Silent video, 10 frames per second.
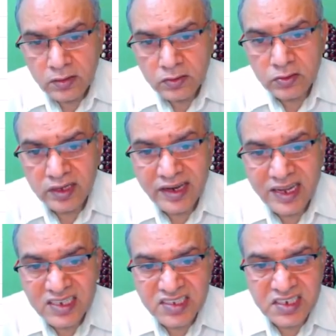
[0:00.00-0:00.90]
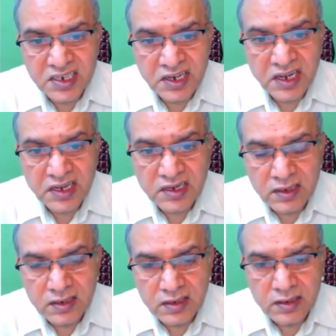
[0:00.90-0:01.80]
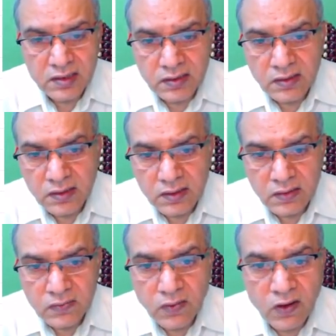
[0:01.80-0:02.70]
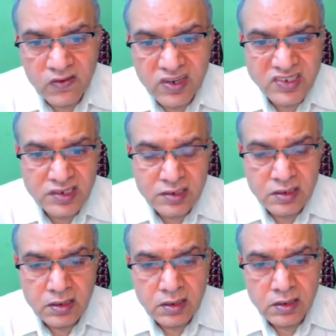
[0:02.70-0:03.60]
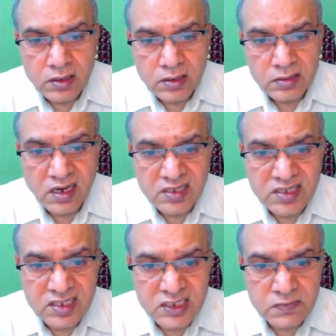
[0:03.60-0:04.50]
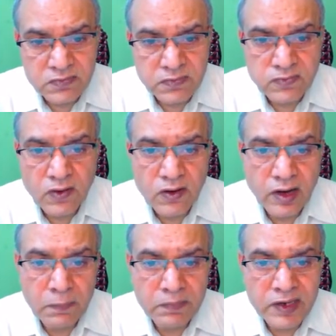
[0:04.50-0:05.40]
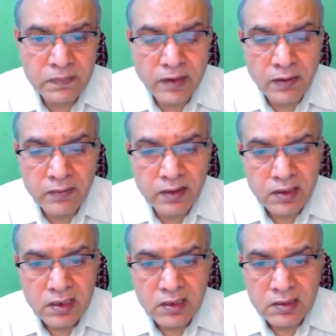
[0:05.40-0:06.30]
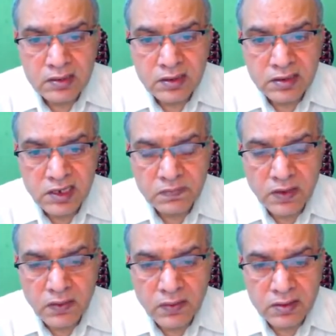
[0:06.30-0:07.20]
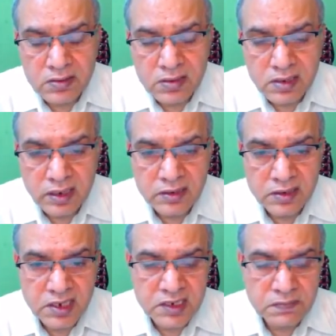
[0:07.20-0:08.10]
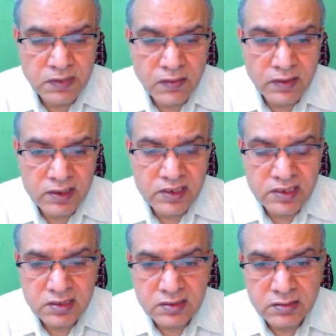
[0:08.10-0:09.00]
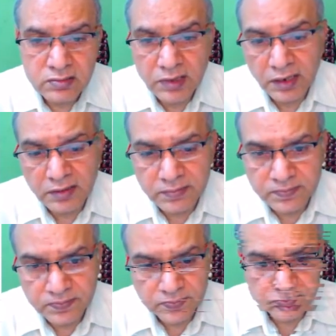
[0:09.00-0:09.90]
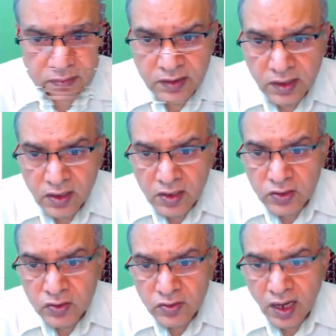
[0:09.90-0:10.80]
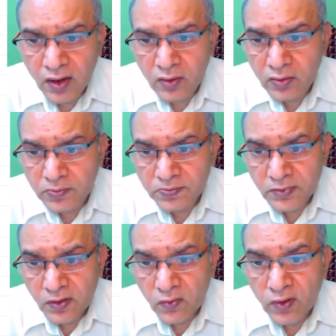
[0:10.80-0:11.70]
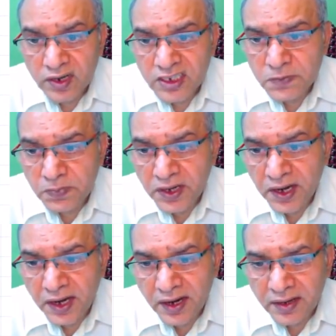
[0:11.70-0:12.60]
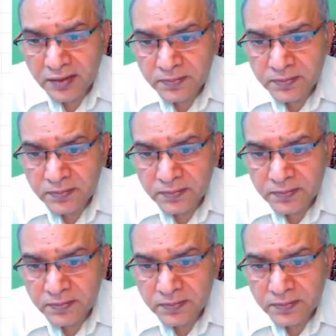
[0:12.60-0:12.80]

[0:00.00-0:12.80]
So there exists a D for which the relationship for apparent power, real power and the reactive power is there. So now what is P here?